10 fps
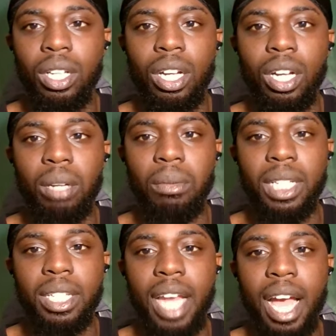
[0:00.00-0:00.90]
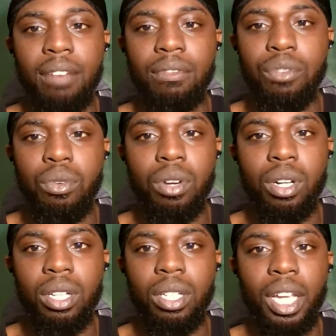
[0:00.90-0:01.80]
It's not
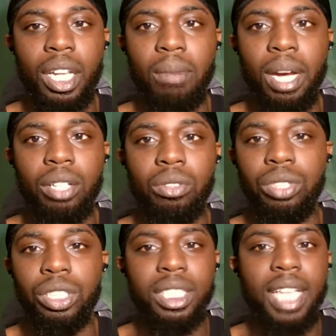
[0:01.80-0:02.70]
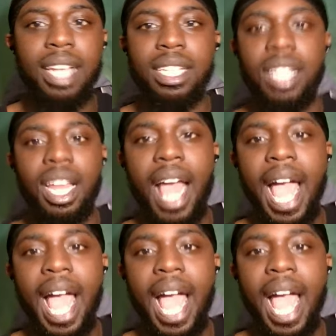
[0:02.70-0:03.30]
for anybody who's just has an